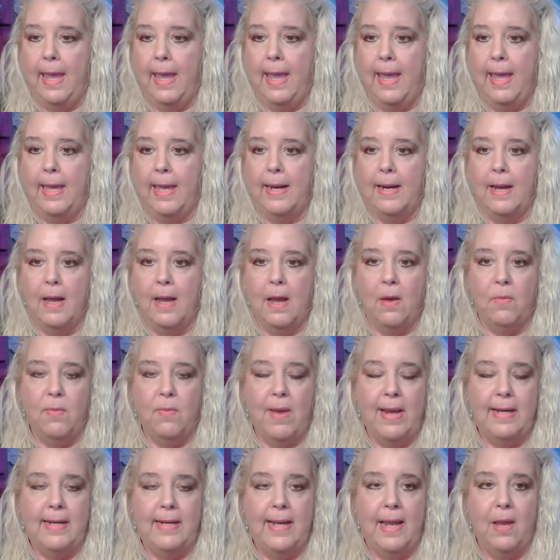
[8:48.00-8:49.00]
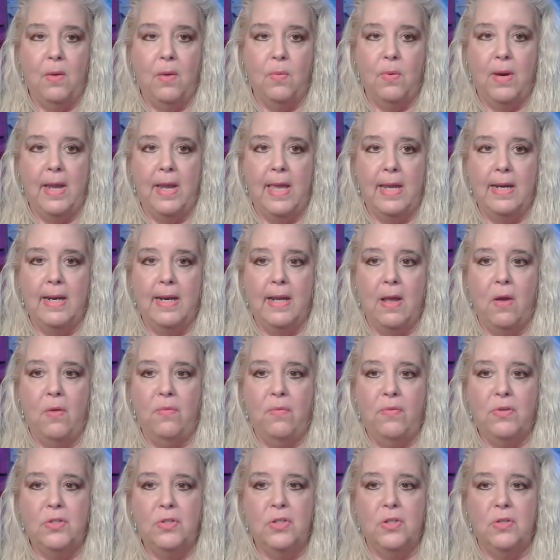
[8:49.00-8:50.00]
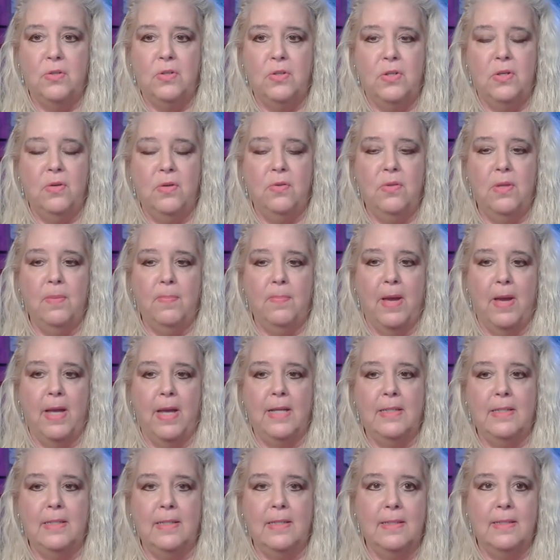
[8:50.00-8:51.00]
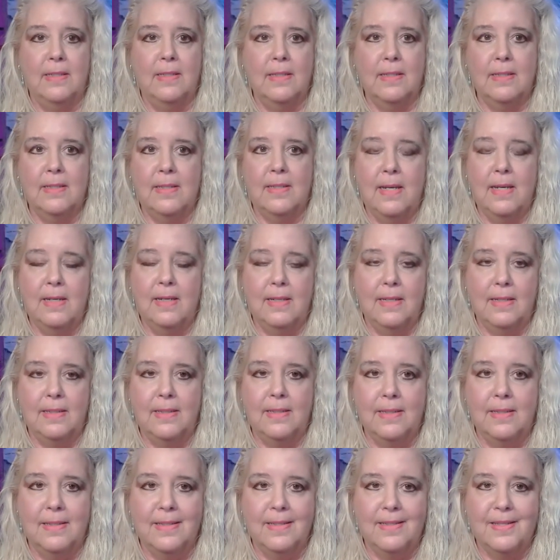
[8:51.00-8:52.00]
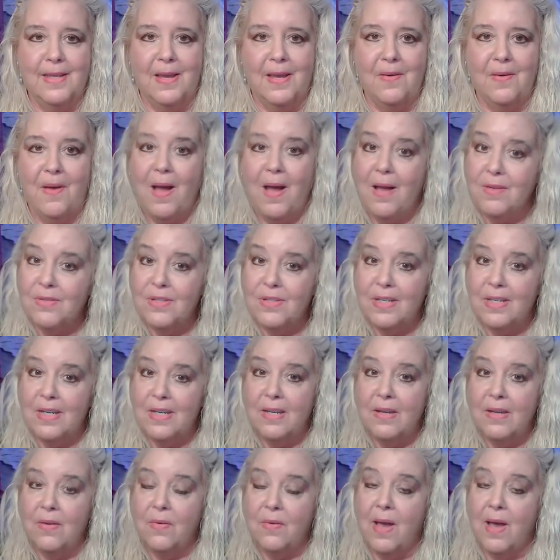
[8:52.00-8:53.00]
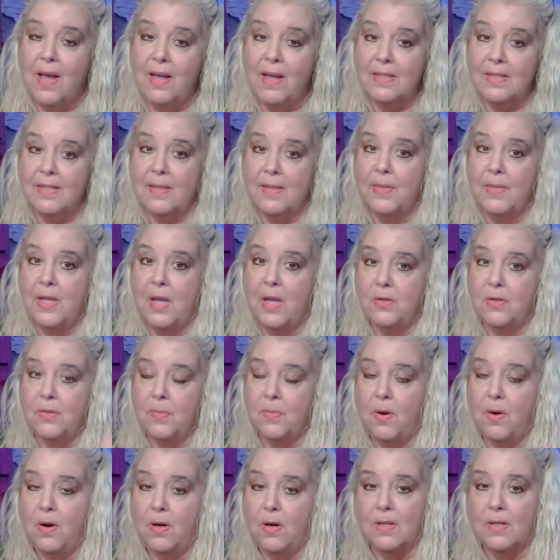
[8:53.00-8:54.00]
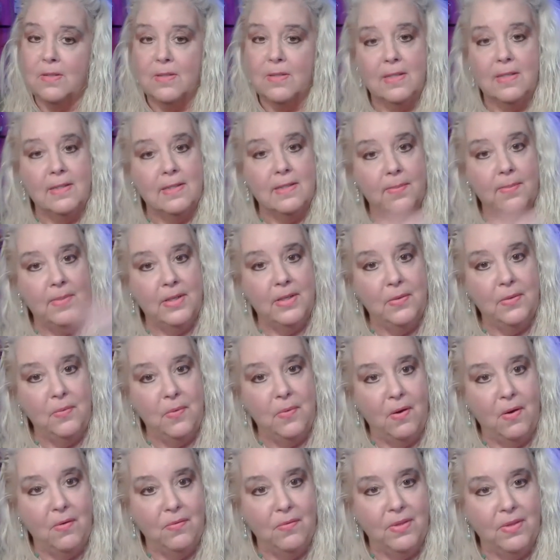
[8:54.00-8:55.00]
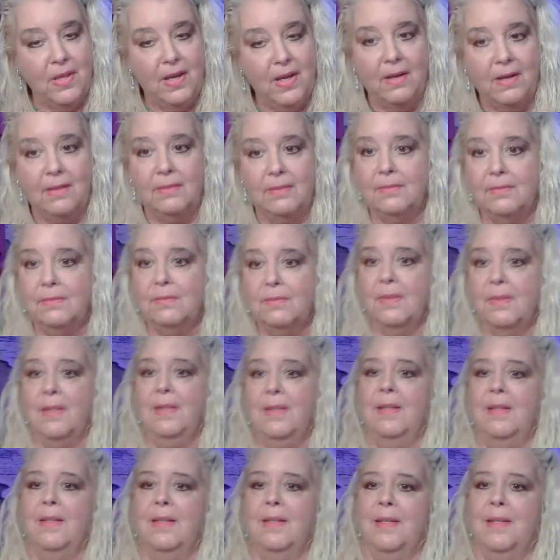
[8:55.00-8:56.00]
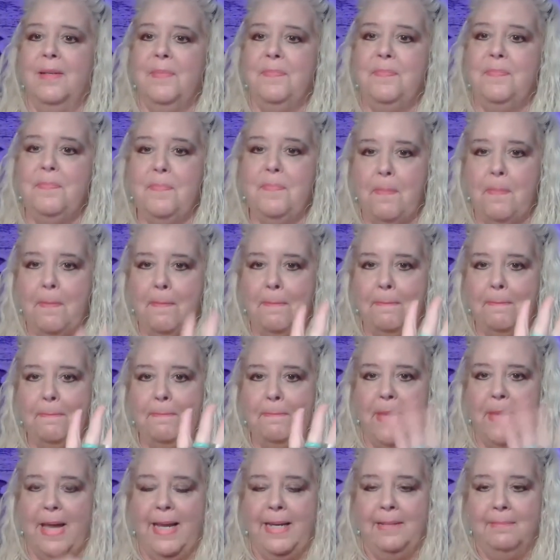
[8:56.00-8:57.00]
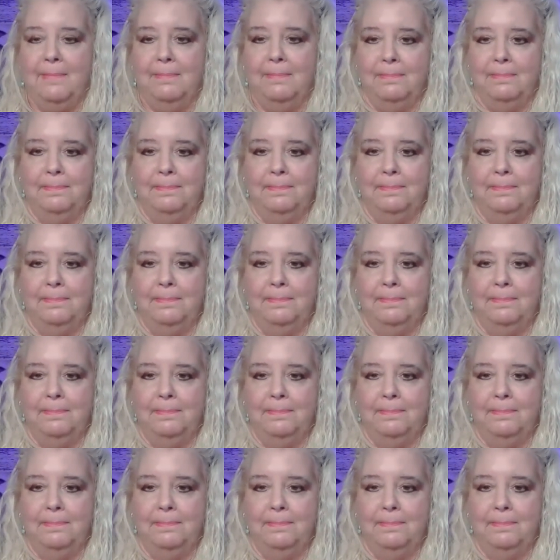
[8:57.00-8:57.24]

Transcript: And right now, we're heading over to do the Pisces extended. So I'll see you, some of y'all tomorrow, and I'll see some of you over there. Bye.